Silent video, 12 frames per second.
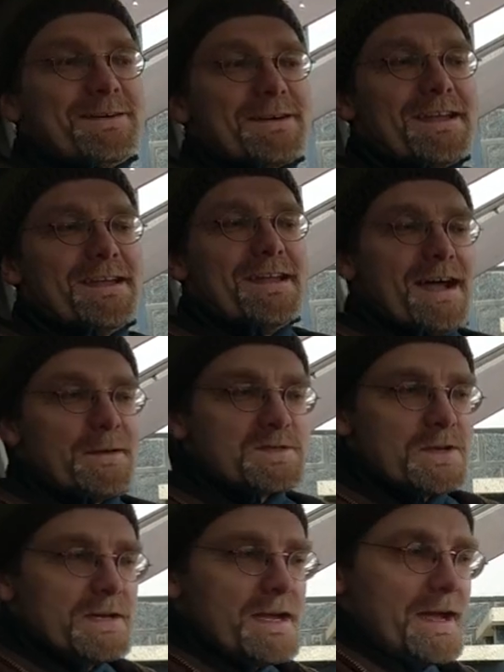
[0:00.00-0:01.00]
Okay, I'm
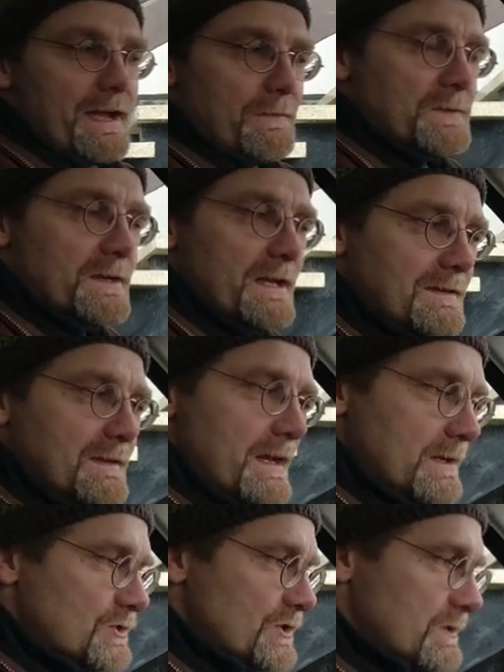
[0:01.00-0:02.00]
sorry. I have to let the
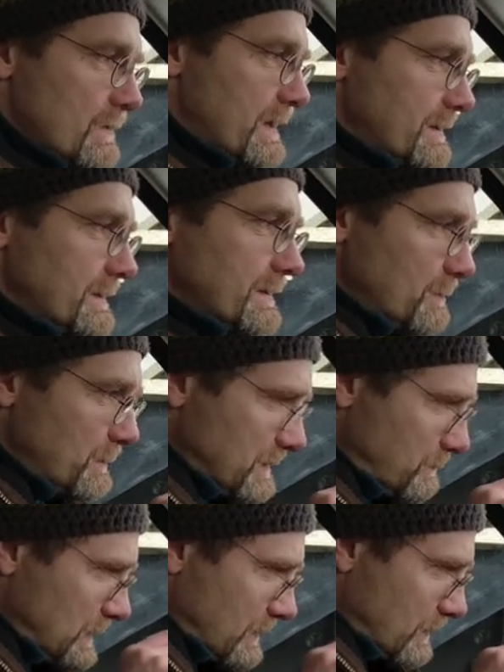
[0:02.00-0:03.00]
engine run a little
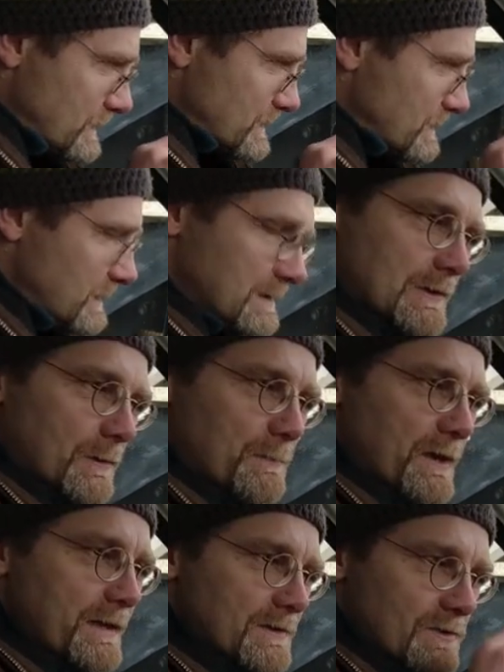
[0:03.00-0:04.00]
bit because it
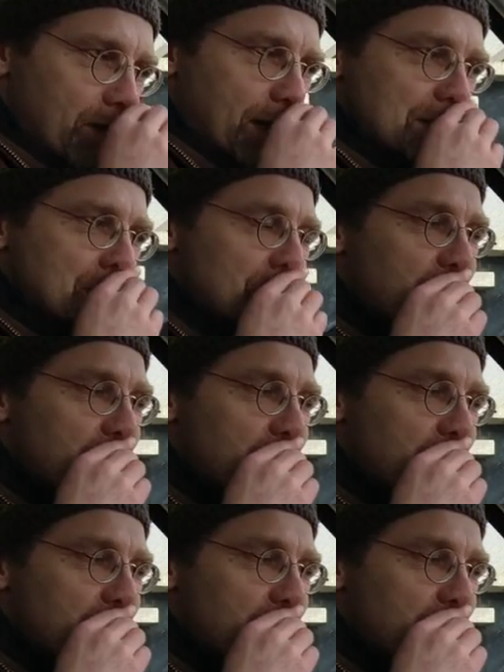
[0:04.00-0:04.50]
complained twice